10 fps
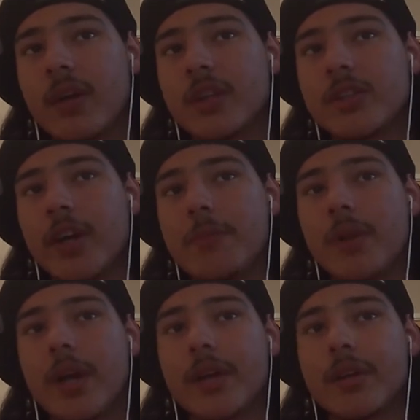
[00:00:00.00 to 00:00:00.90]
So I
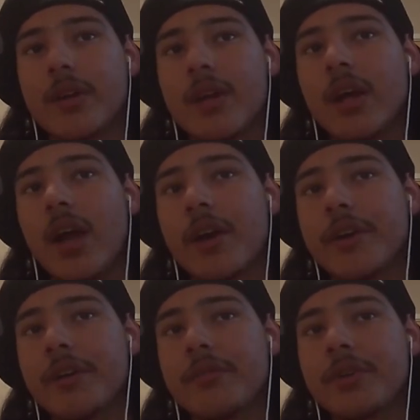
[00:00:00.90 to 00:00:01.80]
applied, got an
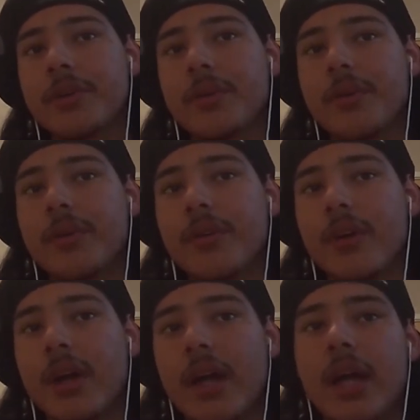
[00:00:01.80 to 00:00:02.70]
interview,
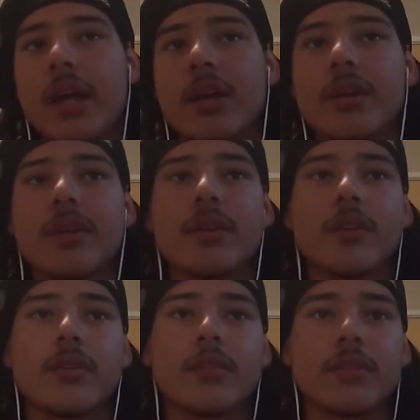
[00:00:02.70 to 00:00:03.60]
and
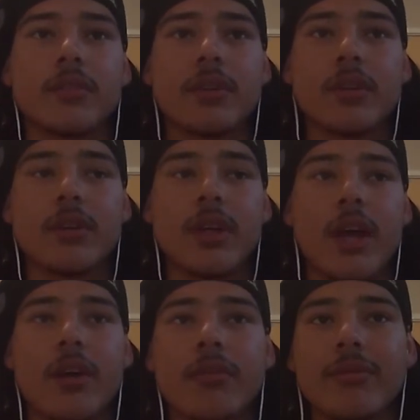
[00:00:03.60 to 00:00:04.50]
yeah.